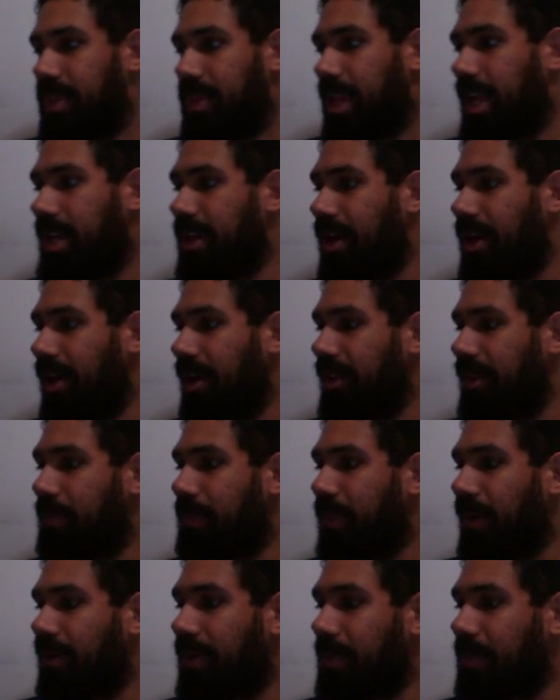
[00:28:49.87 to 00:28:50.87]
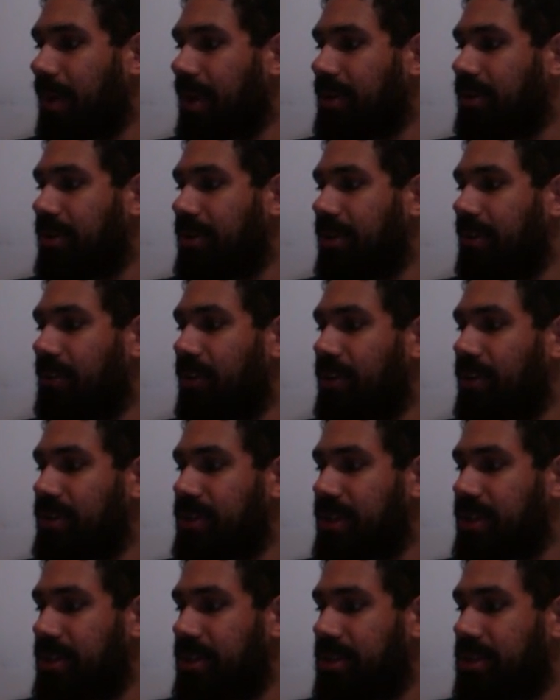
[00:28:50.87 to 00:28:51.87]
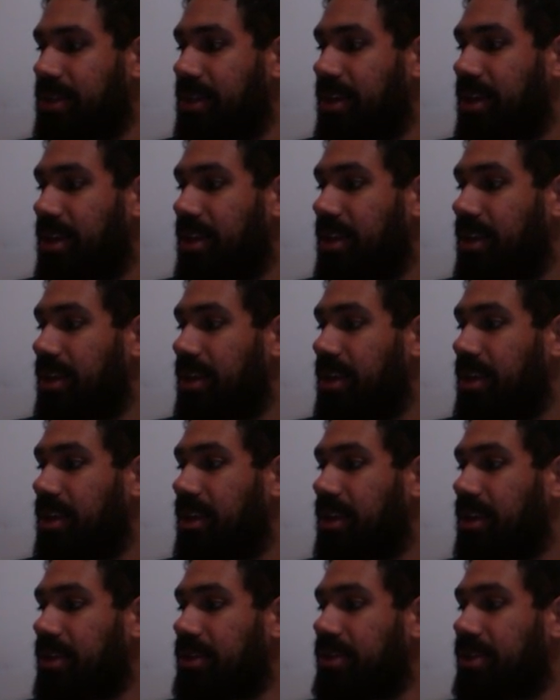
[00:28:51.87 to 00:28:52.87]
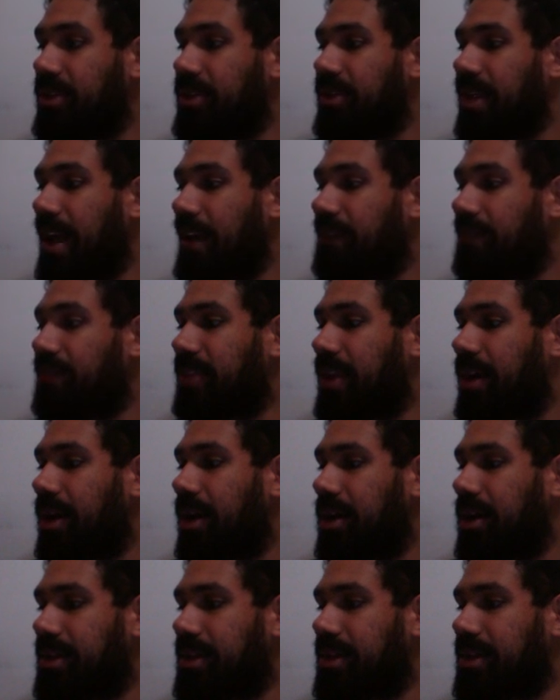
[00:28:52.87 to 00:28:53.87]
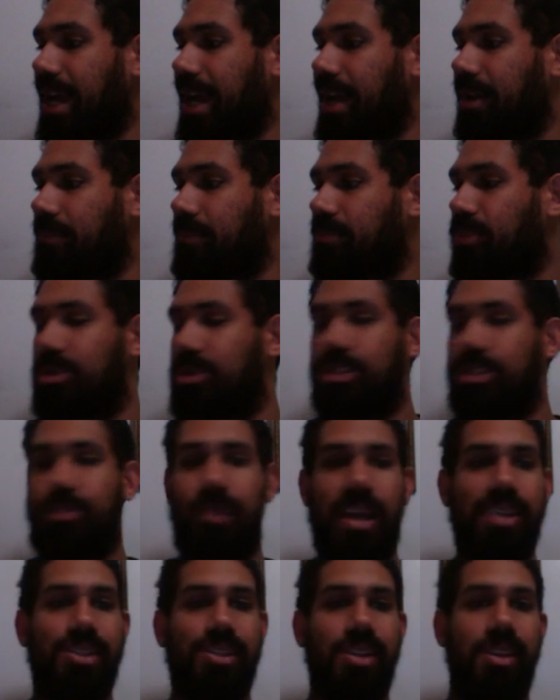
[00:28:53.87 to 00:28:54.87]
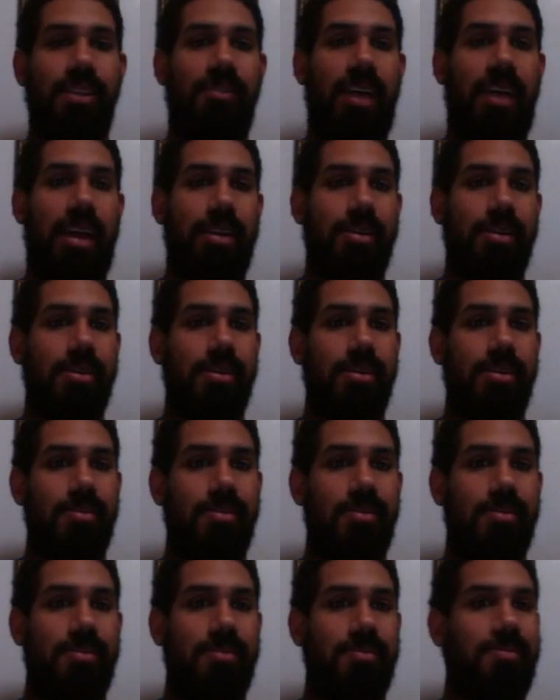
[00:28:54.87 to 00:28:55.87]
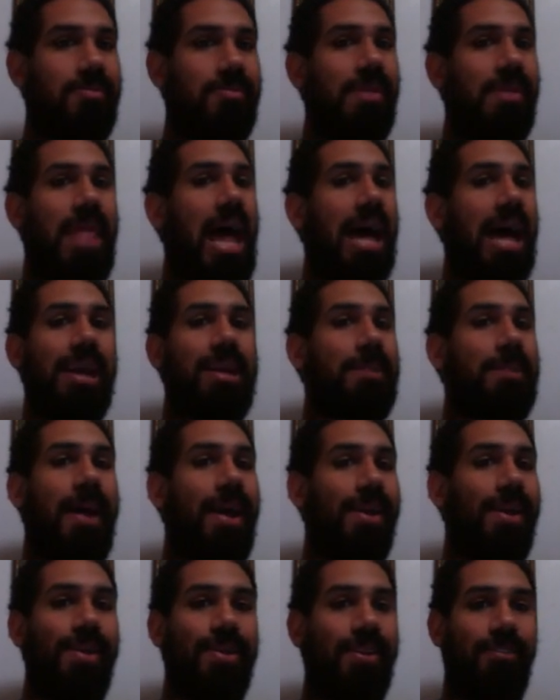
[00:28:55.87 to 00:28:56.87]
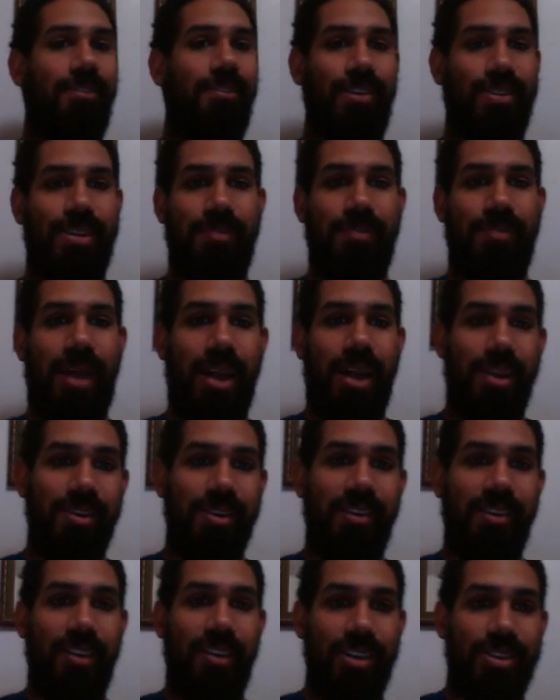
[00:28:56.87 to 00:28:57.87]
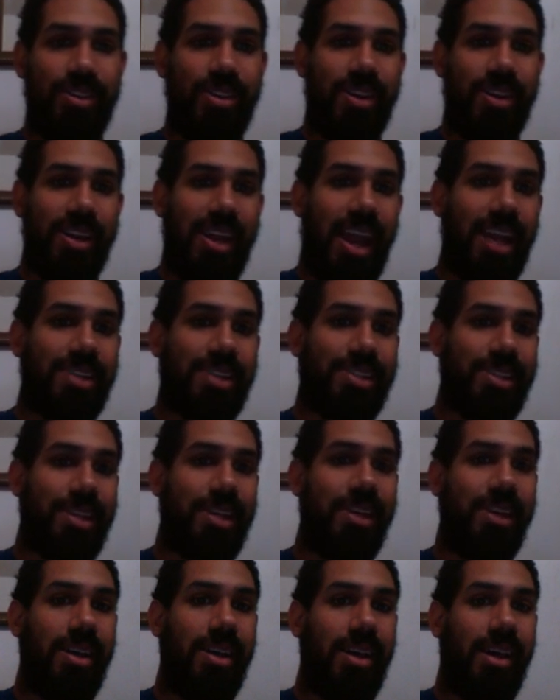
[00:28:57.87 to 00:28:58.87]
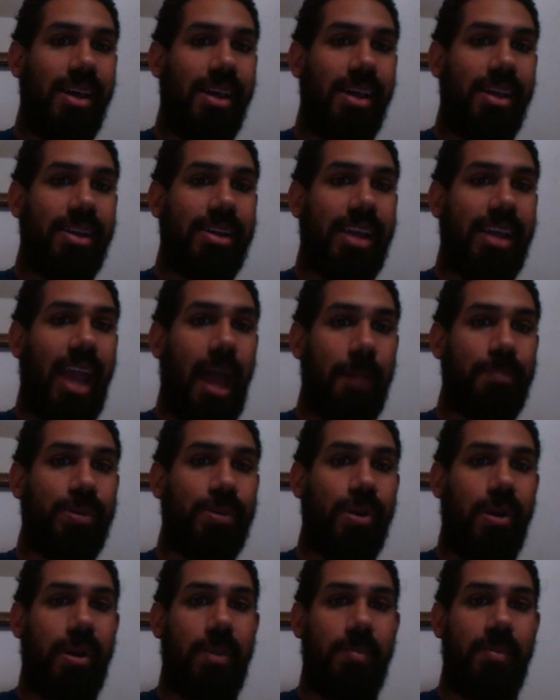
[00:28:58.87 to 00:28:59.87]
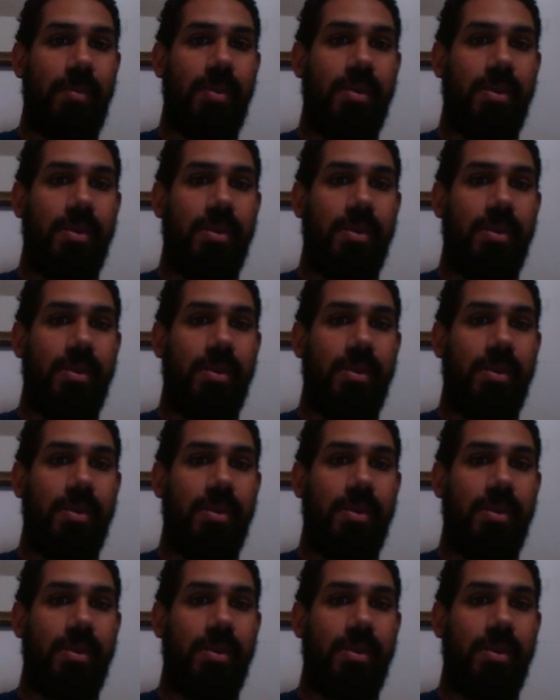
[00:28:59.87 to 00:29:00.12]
In the other Pokemon universes, you would have to get him through special event. Not in my universe. In my universe, you could actually capture him.